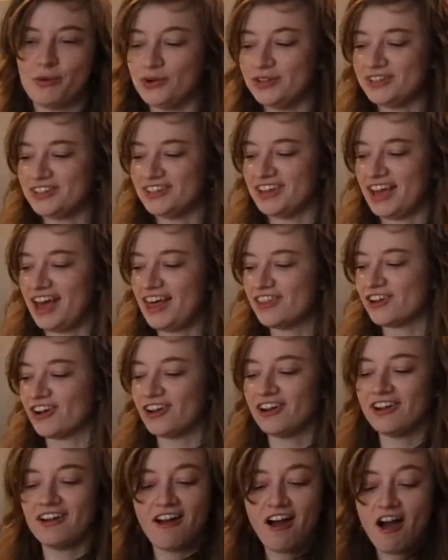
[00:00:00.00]
put
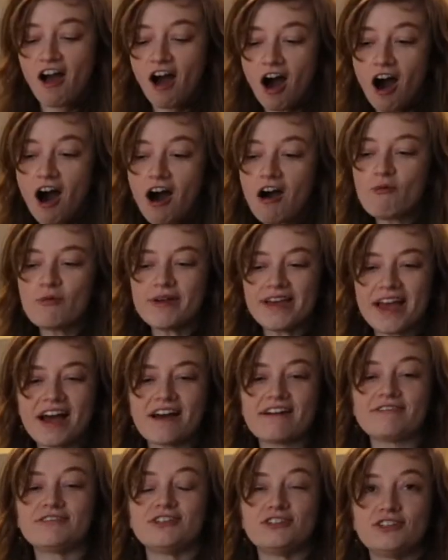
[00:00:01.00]
together. All we
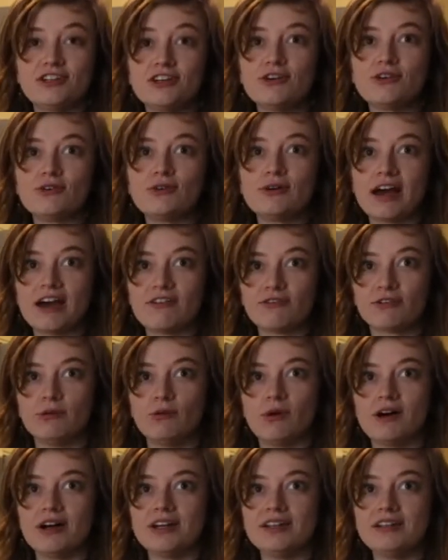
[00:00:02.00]
have to do,
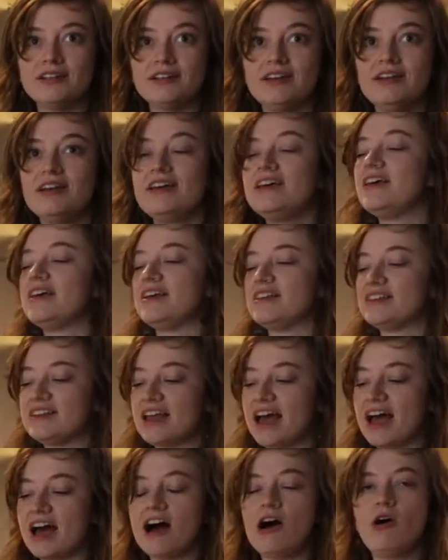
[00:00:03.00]
everyone, is
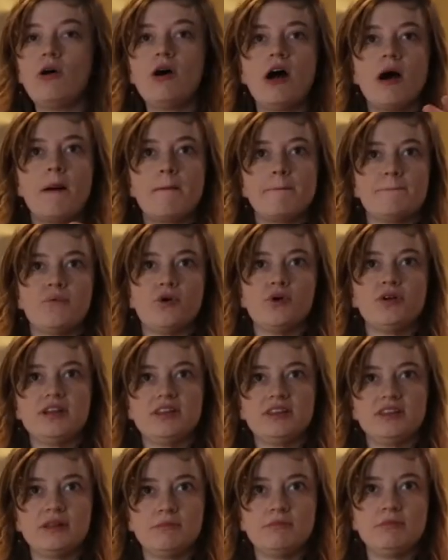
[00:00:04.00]
now put
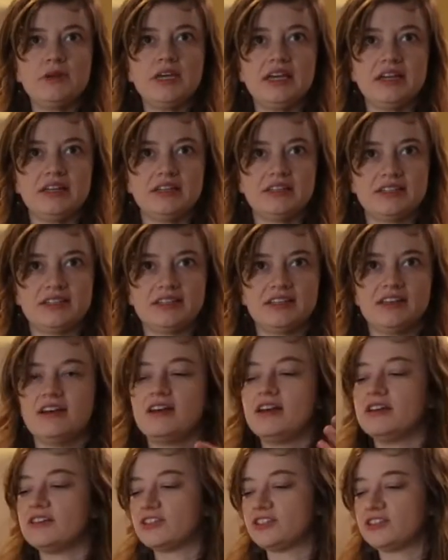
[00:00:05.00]
in the meat.
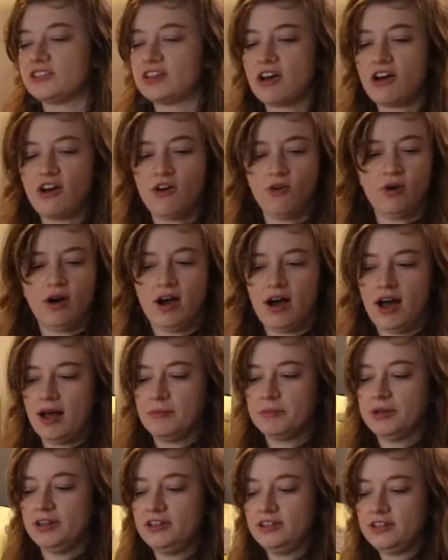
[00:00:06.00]
So
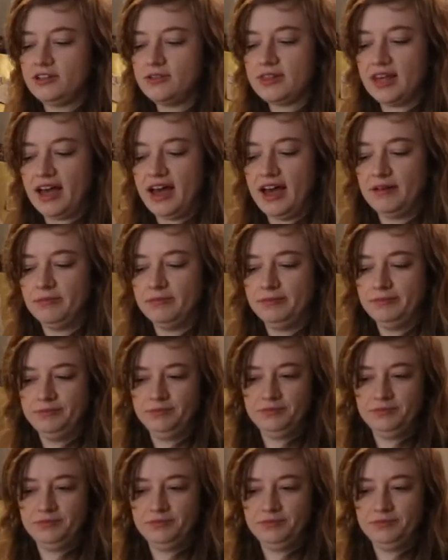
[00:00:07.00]
I'm gonna do that.